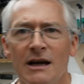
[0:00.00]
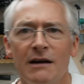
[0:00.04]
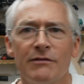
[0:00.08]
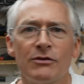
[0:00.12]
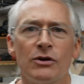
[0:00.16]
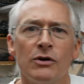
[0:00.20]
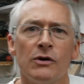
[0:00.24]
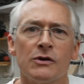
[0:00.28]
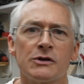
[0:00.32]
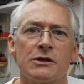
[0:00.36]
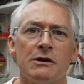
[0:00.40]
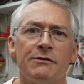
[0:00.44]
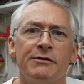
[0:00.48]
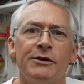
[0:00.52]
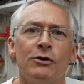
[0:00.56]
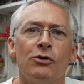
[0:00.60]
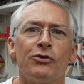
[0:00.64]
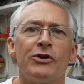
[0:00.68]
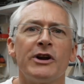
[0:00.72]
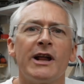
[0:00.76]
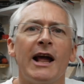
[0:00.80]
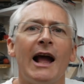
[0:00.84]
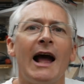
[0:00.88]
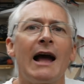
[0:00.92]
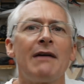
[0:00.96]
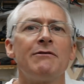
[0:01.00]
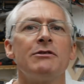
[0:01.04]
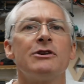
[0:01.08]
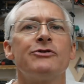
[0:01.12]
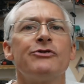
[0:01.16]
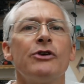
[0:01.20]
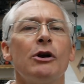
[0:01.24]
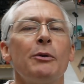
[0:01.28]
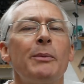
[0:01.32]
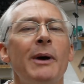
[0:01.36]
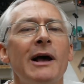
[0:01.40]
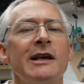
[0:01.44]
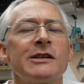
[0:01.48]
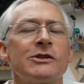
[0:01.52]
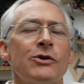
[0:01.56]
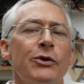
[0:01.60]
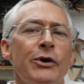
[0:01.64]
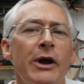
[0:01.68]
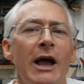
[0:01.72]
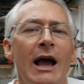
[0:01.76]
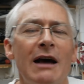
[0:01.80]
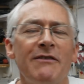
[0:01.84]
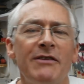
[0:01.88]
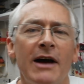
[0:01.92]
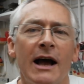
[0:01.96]
Now, of course, if you already have a drill press
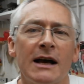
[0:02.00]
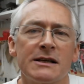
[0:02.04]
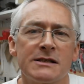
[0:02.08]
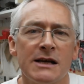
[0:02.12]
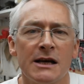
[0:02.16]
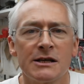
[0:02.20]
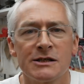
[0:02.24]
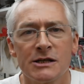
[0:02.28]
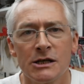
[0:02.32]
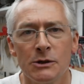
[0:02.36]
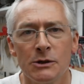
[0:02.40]
or you have access